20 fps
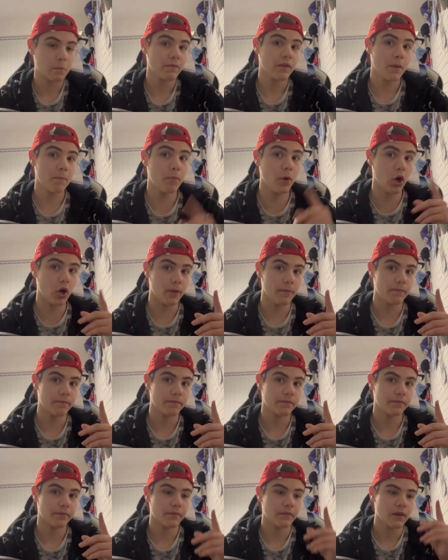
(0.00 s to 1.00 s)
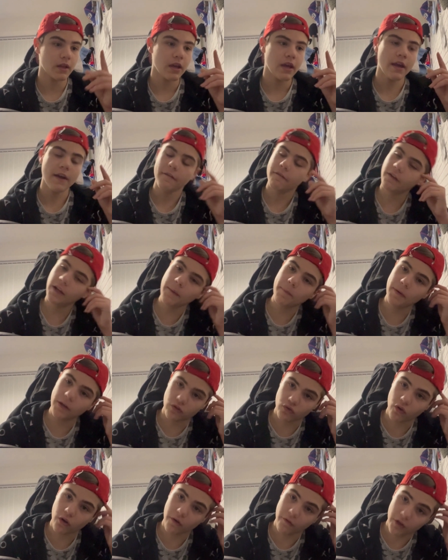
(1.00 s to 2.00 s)
But Felipe
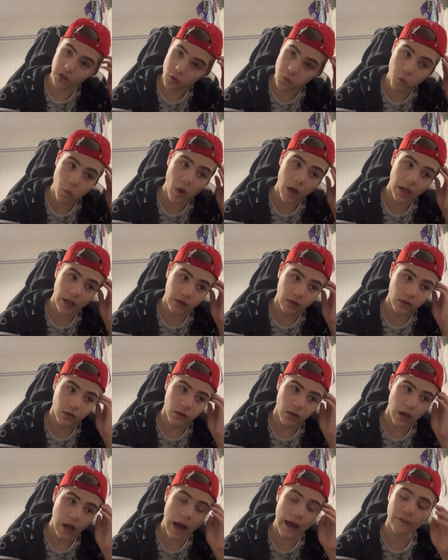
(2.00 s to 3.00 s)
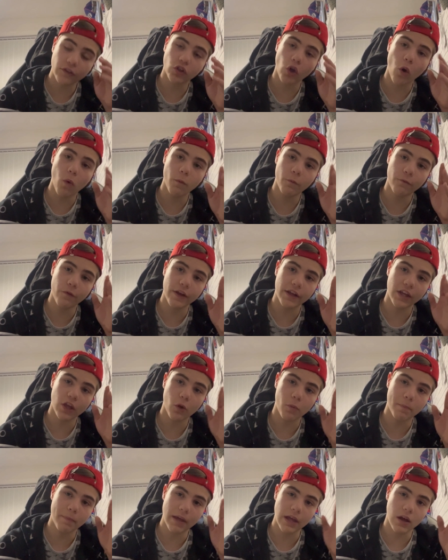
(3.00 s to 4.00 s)
Drugovich I don't think he'll
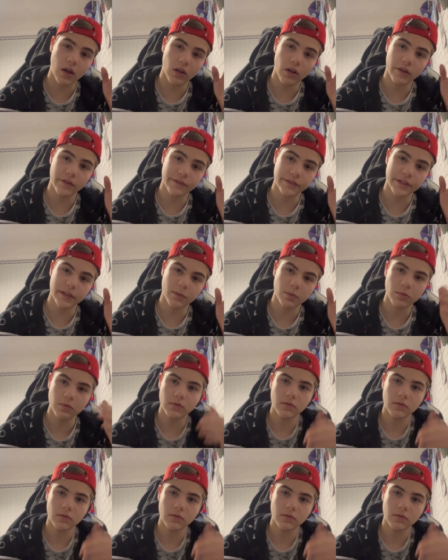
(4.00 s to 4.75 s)
beat Alonso.